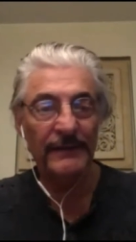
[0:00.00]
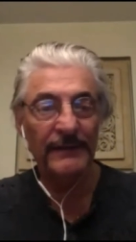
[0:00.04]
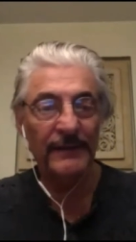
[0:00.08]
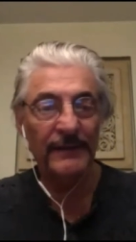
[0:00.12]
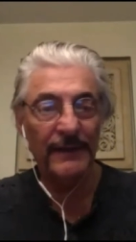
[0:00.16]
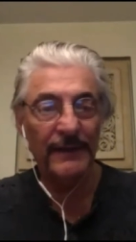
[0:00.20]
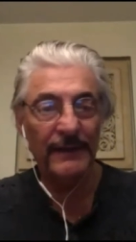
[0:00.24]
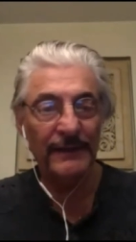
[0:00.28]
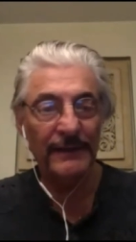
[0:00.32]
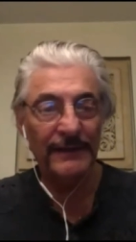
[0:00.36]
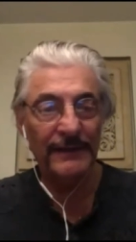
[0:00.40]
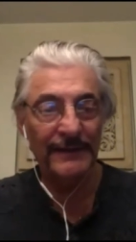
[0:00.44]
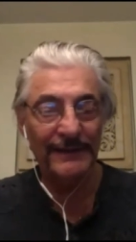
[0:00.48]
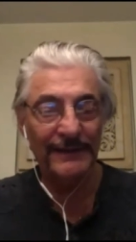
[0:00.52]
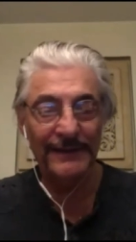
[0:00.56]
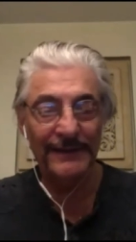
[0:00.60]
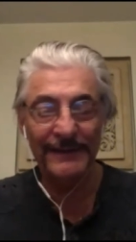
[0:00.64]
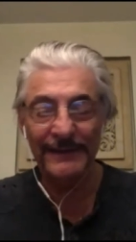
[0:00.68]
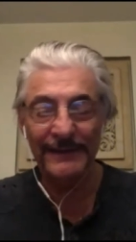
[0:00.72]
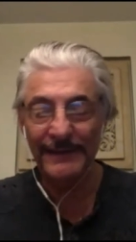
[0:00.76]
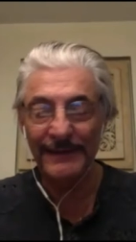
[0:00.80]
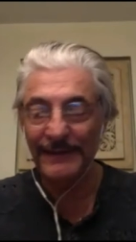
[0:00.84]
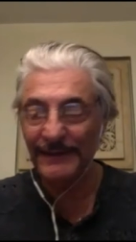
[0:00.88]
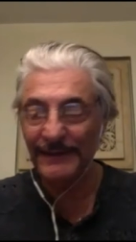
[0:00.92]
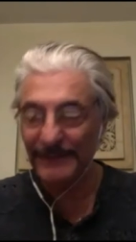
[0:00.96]
The, on, the, on
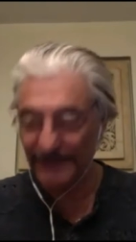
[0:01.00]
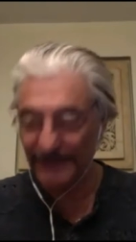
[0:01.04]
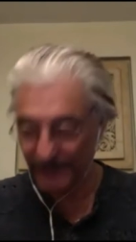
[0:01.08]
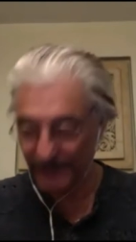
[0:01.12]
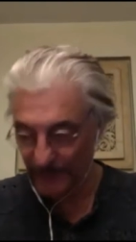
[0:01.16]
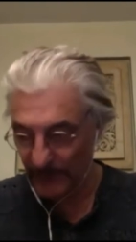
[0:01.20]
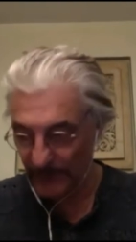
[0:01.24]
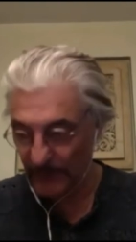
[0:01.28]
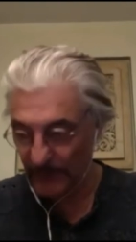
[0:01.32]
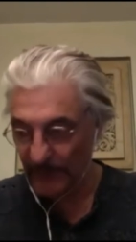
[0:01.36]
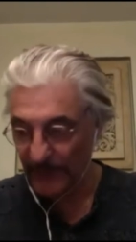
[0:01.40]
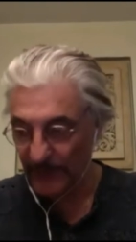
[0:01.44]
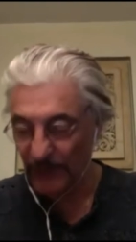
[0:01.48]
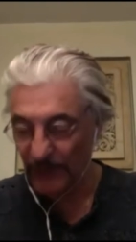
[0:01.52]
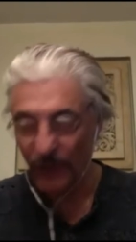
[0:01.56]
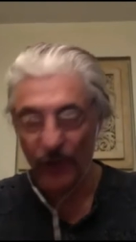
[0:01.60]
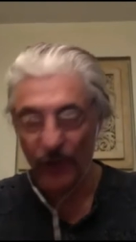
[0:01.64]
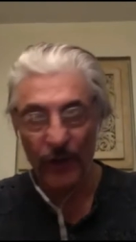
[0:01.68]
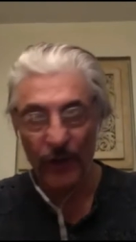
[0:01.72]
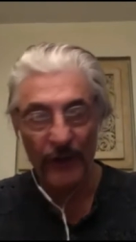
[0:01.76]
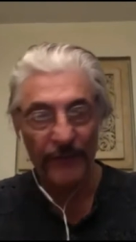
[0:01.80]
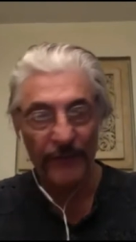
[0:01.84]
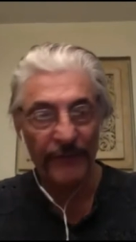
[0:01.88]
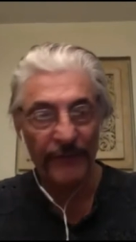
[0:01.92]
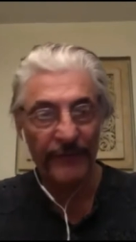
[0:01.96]
the when we were
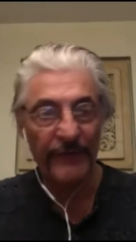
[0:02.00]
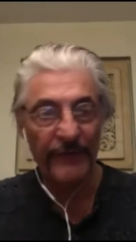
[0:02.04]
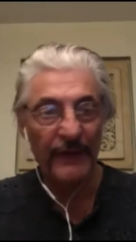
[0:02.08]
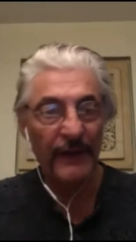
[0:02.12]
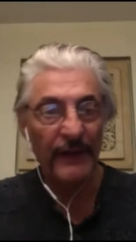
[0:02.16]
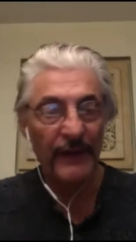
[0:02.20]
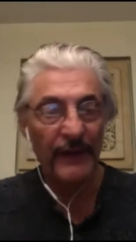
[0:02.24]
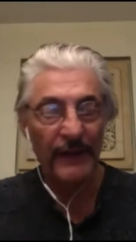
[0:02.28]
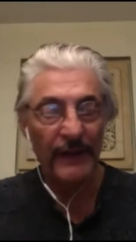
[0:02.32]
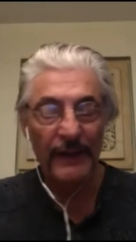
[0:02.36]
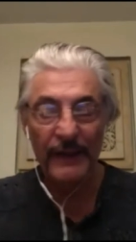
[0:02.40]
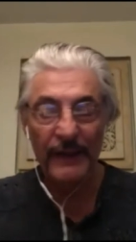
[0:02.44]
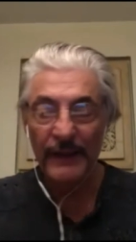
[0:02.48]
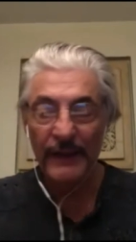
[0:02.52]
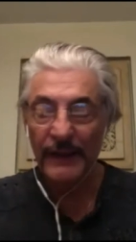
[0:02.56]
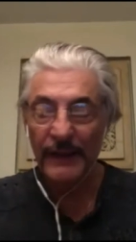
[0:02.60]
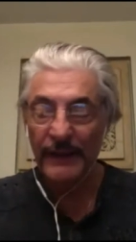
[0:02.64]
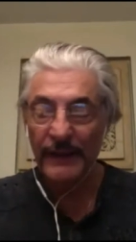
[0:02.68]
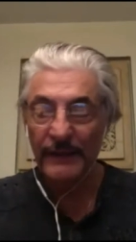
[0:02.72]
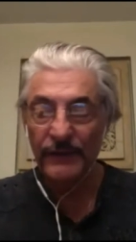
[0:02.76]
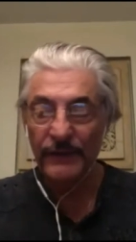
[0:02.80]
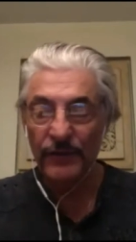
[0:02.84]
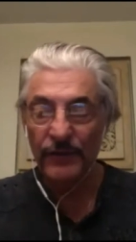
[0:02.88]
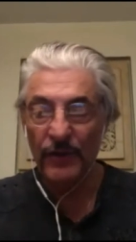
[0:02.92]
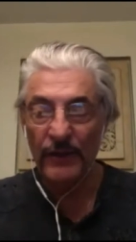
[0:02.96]
off
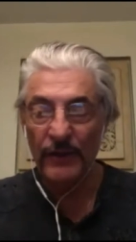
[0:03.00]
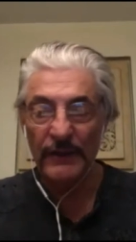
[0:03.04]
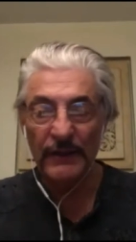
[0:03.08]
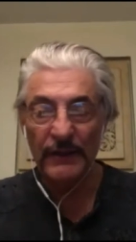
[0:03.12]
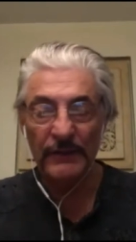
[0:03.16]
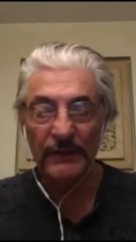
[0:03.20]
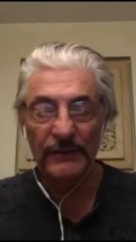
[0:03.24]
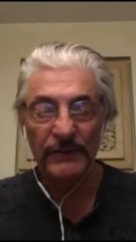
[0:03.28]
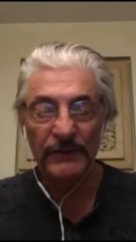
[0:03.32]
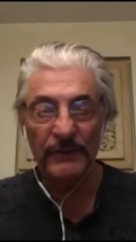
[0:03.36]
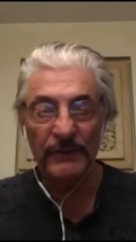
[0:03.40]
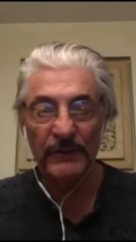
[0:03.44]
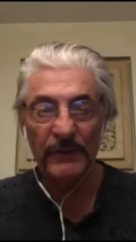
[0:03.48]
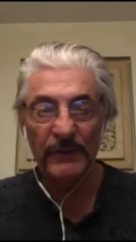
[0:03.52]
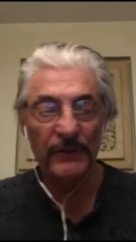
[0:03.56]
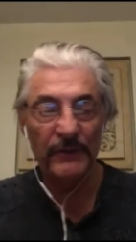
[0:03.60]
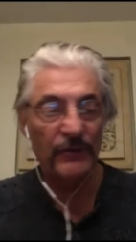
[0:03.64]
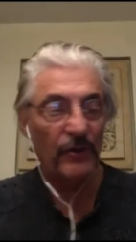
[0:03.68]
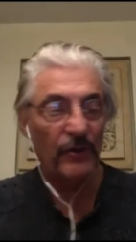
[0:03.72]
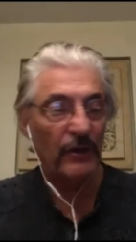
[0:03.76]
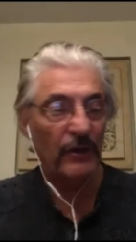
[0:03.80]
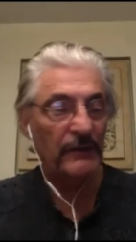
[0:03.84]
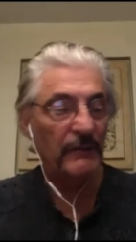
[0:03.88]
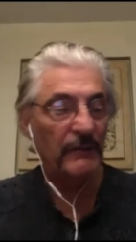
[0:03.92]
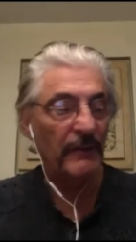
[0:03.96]
talking to Jimmy
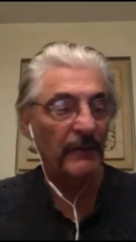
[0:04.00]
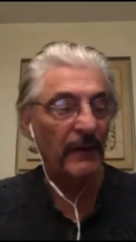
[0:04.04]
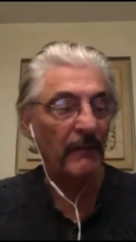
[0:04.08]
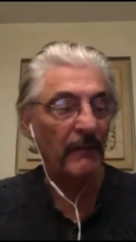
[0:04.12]
talked about